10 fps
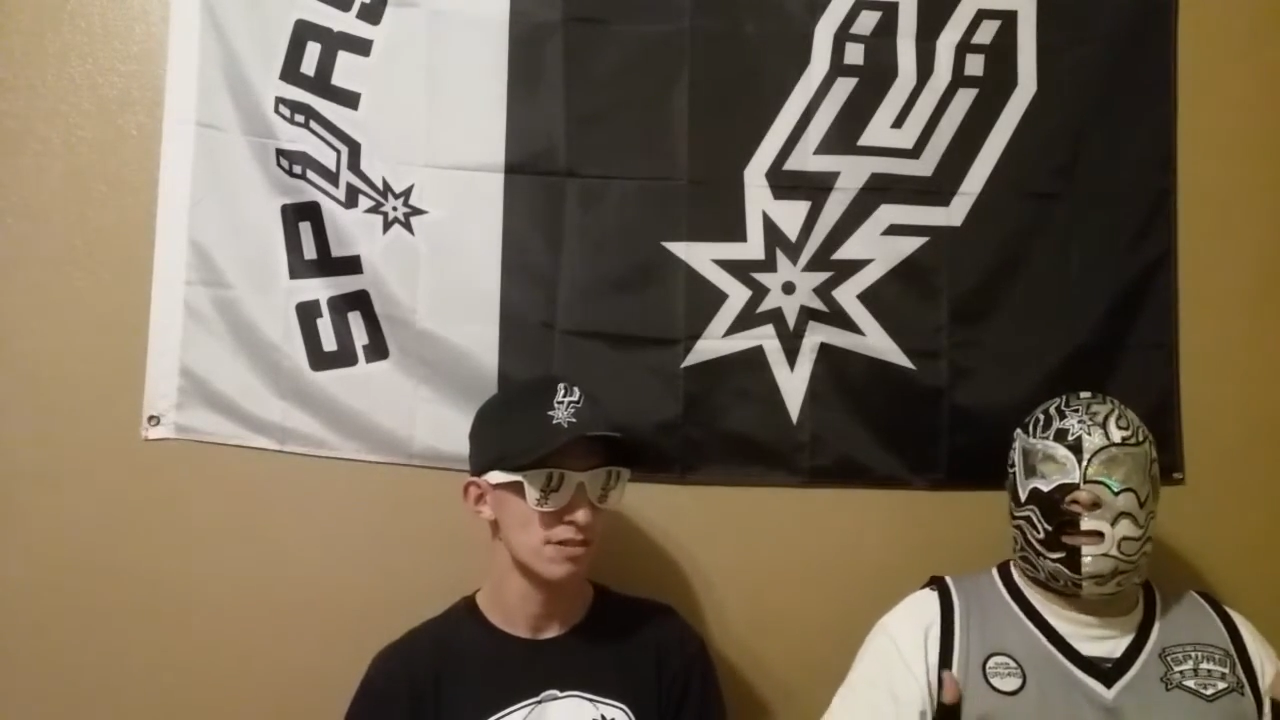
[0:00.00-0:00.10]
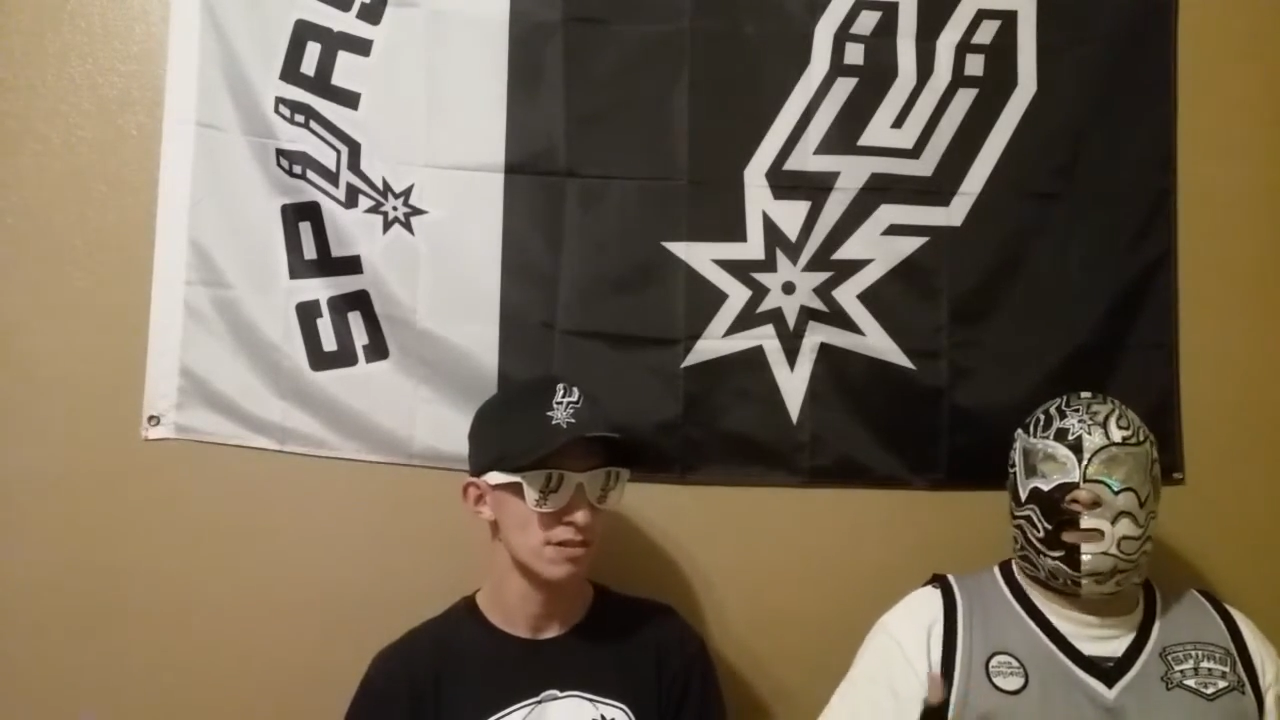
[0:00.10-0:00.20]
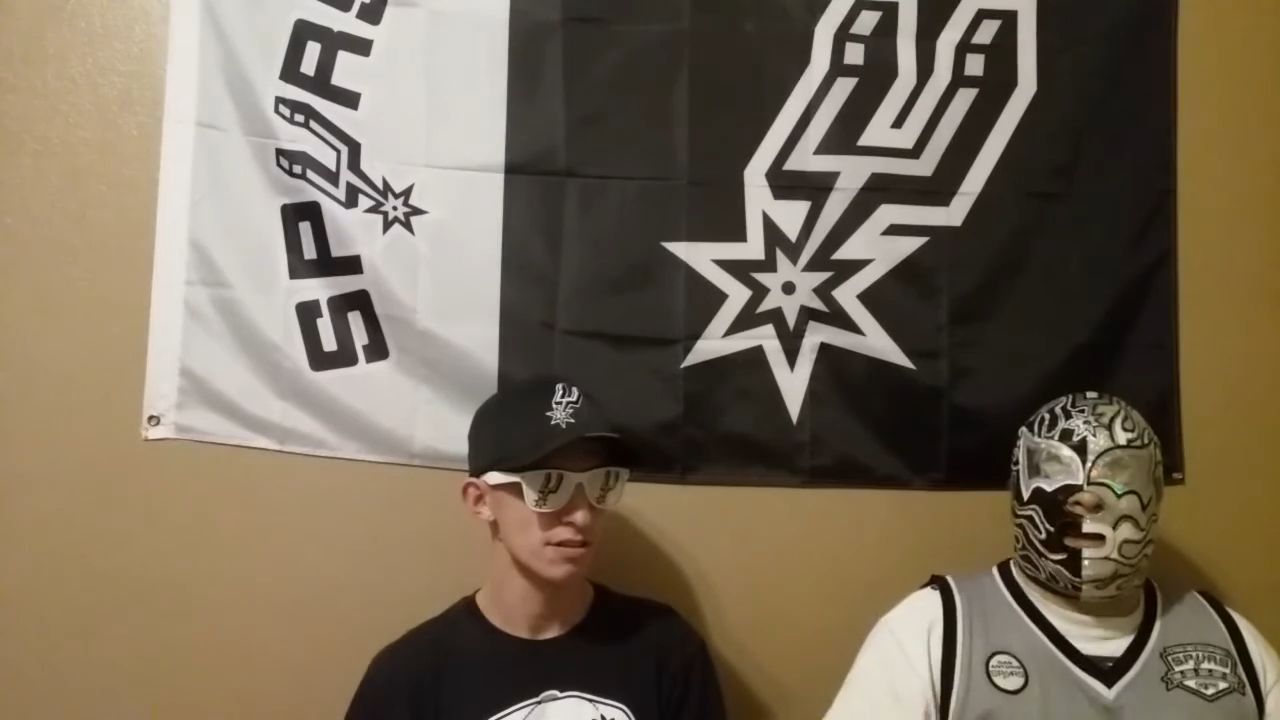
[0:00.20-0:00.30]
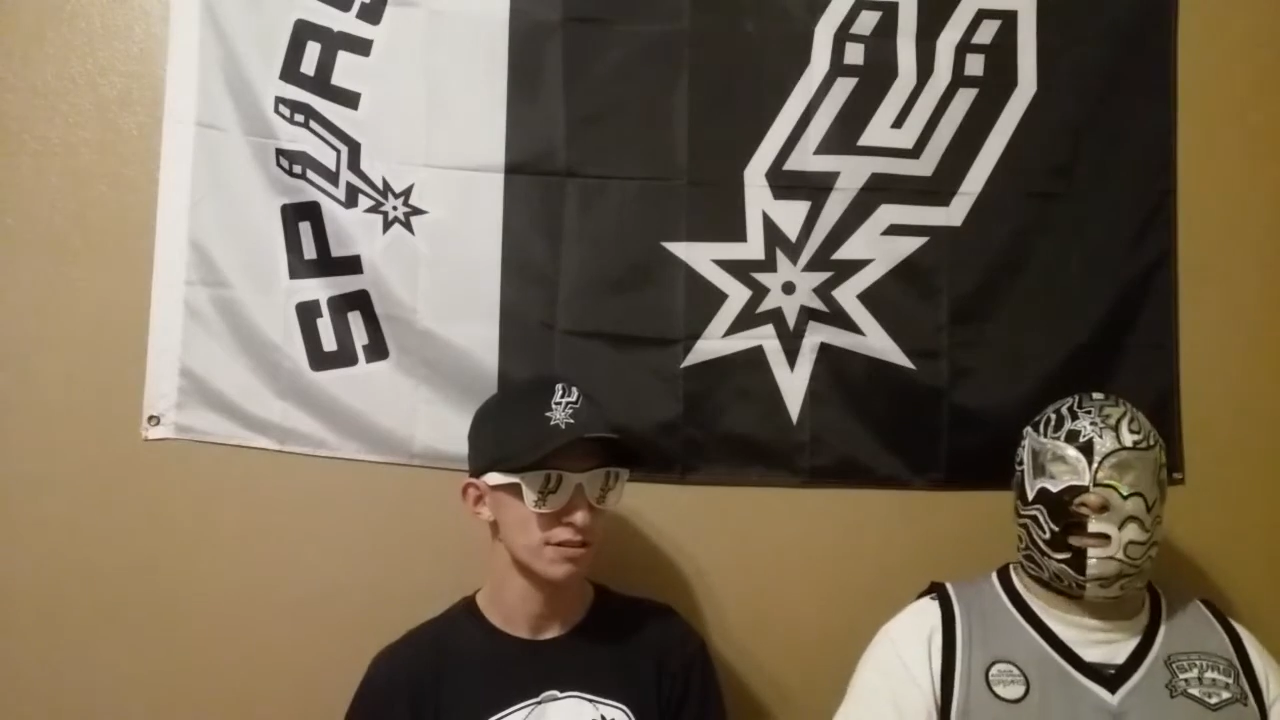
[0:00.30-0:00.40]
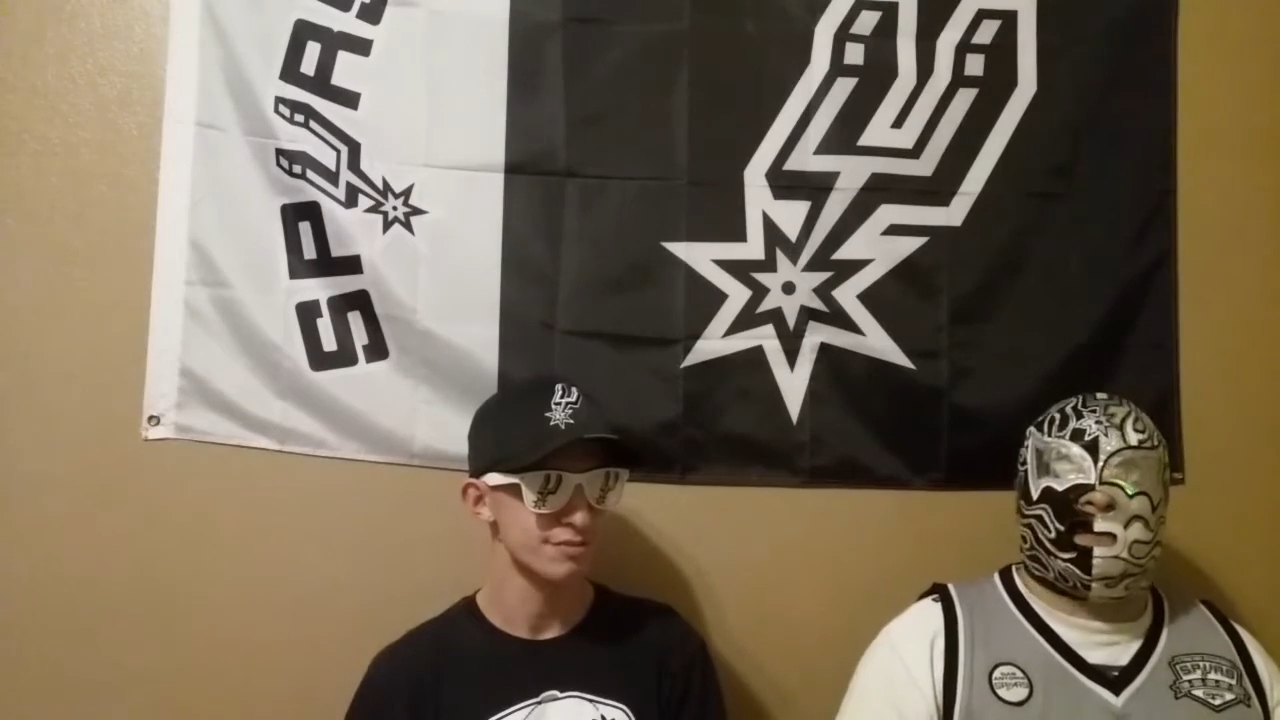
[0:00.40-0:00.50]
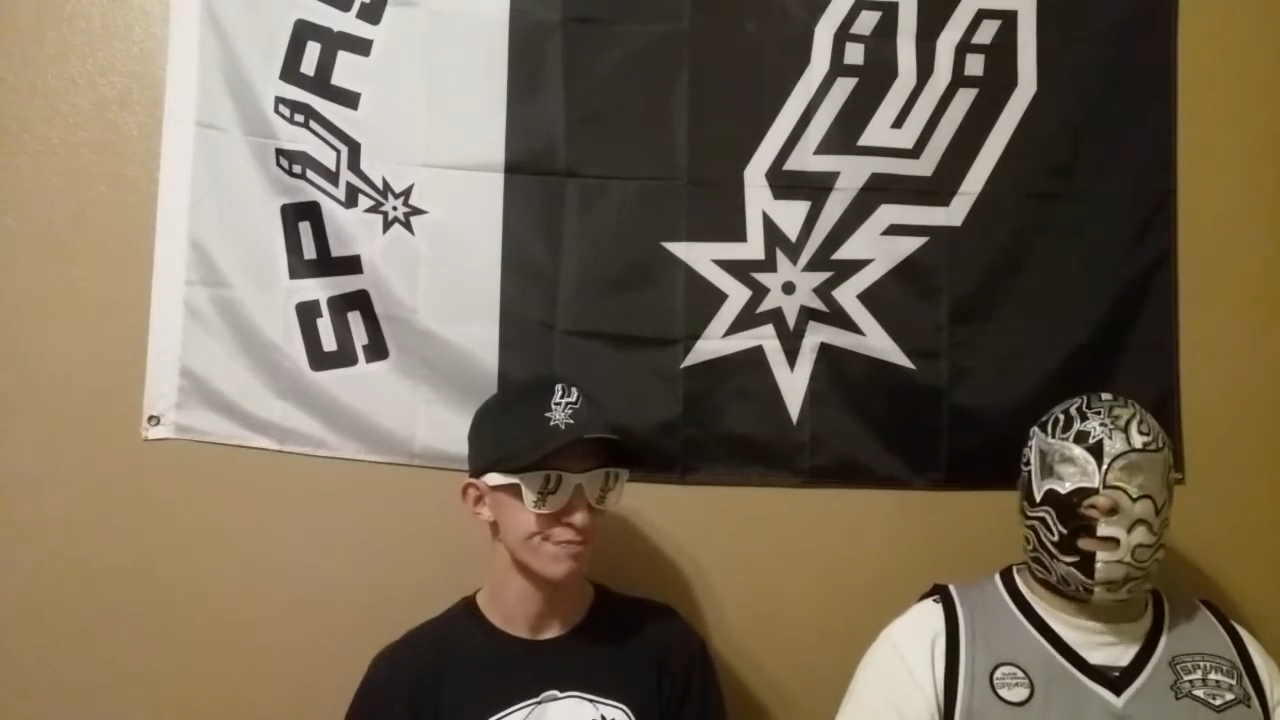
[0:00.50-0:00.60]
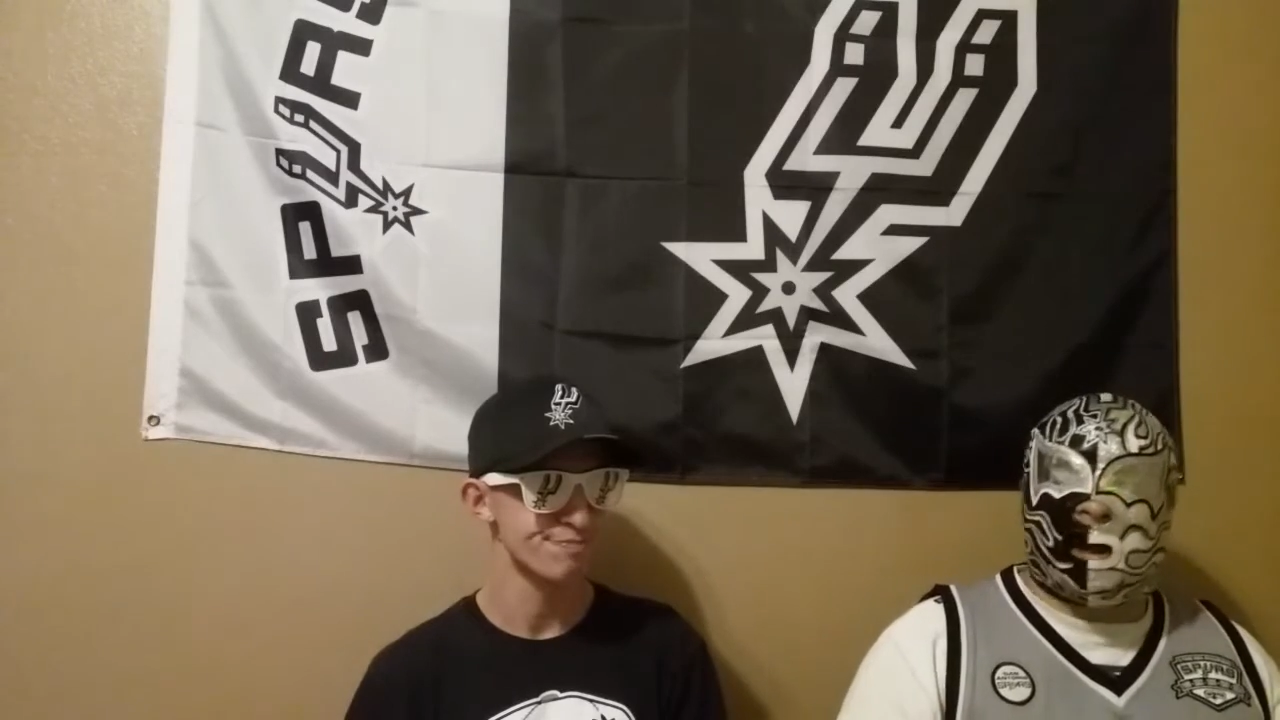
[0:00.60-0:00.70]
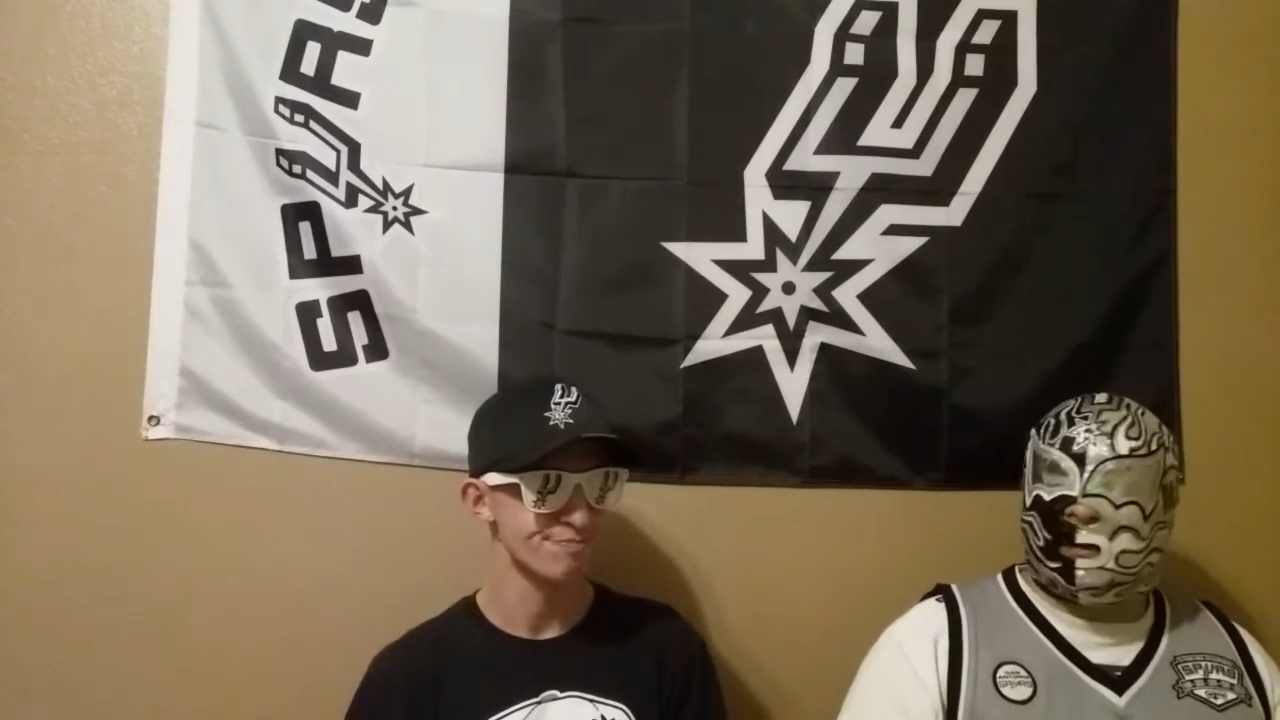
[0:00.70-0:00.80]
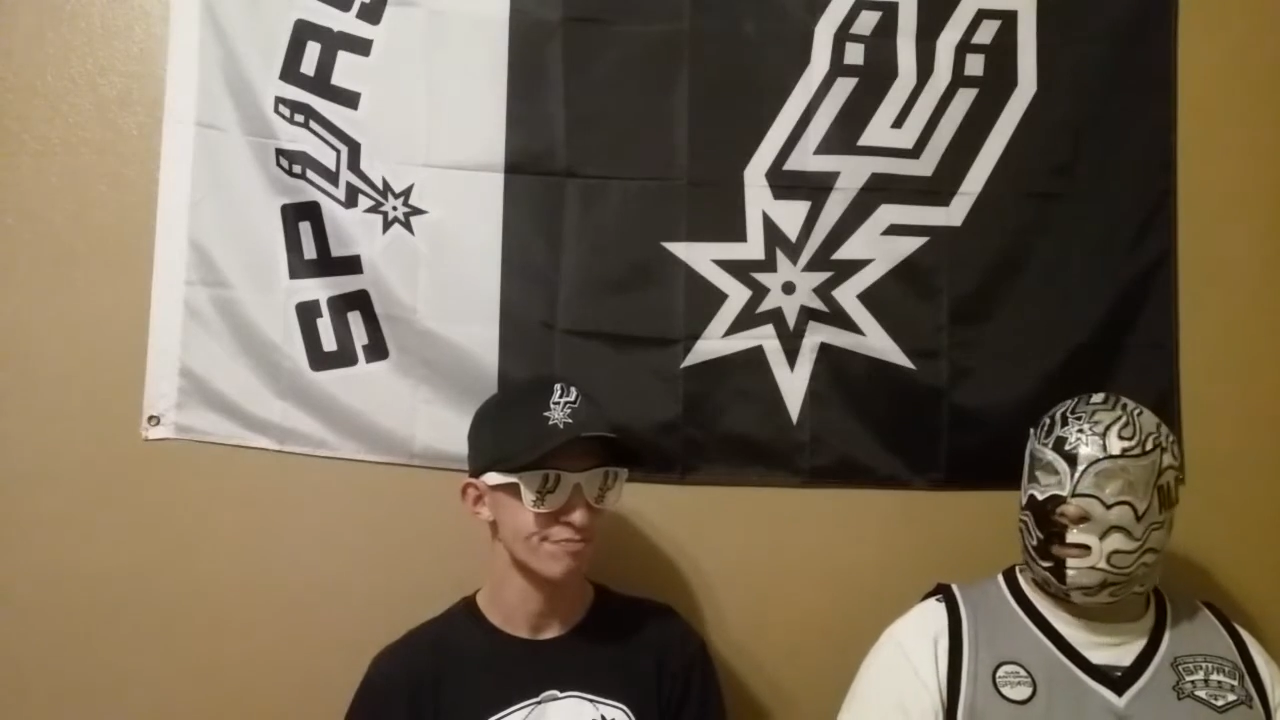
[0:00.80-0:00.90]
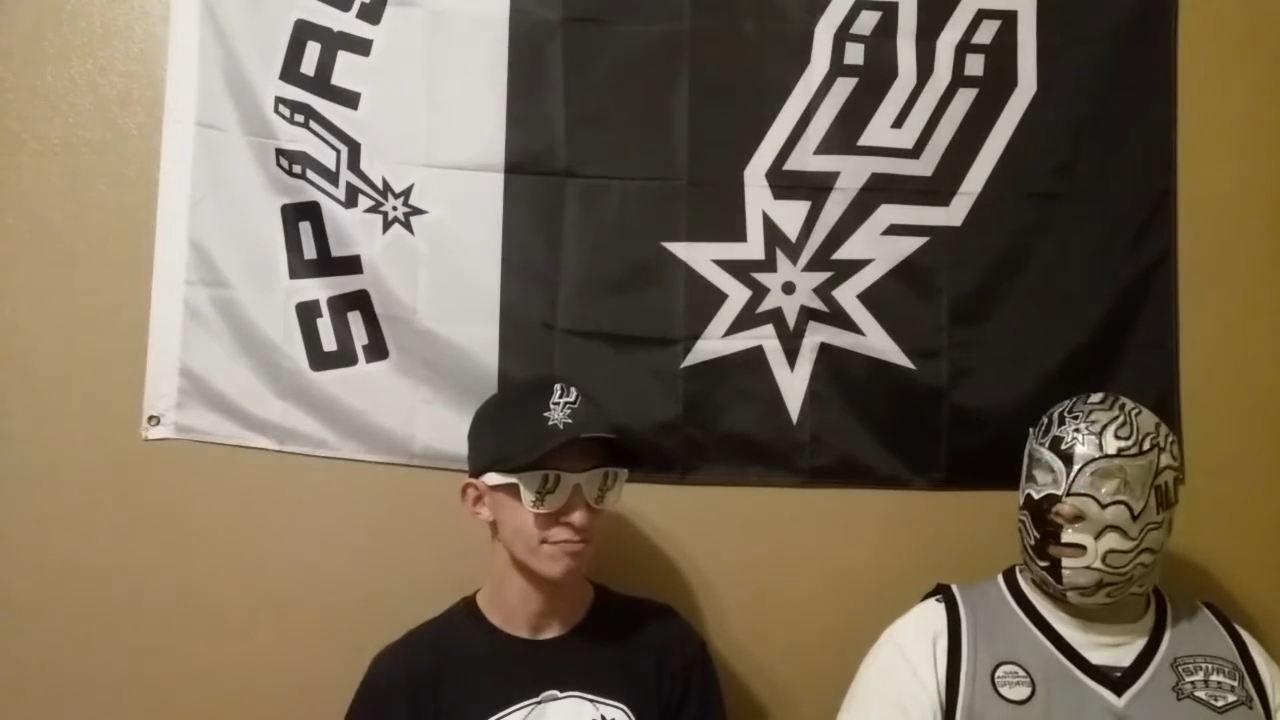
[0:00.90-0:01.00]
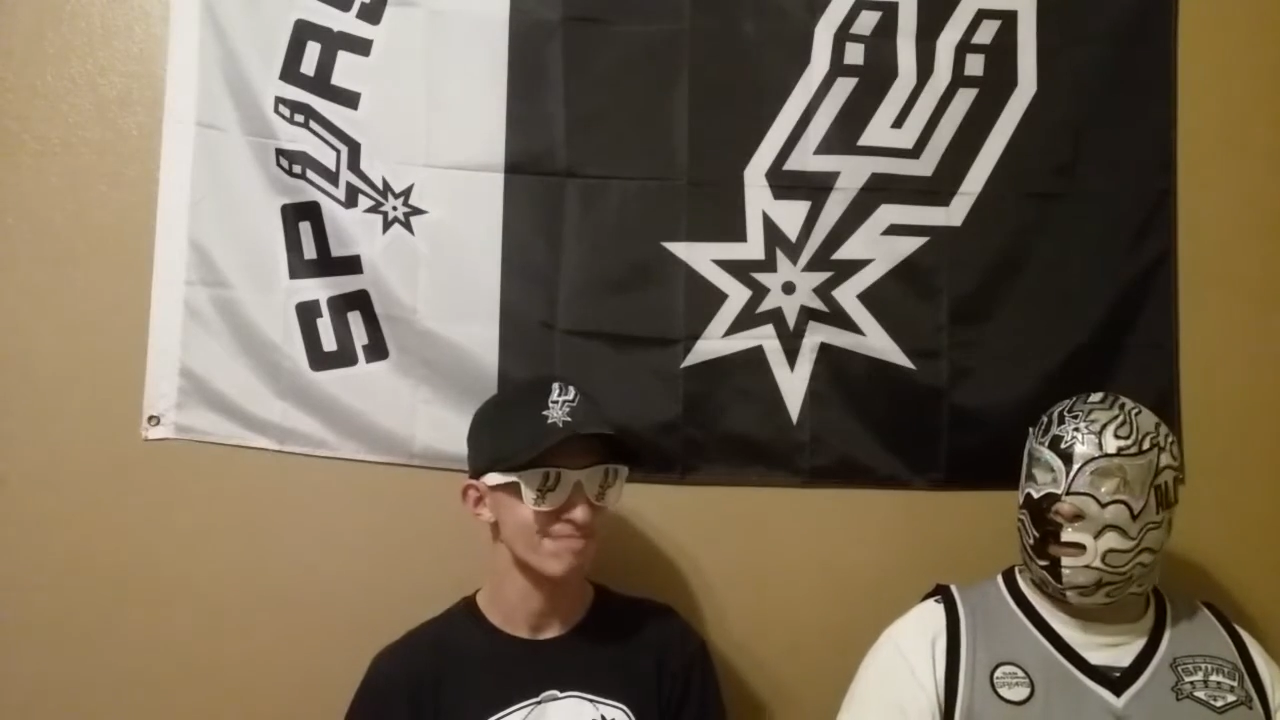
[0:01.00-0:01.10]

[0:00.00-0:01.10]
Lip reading: face the facts here.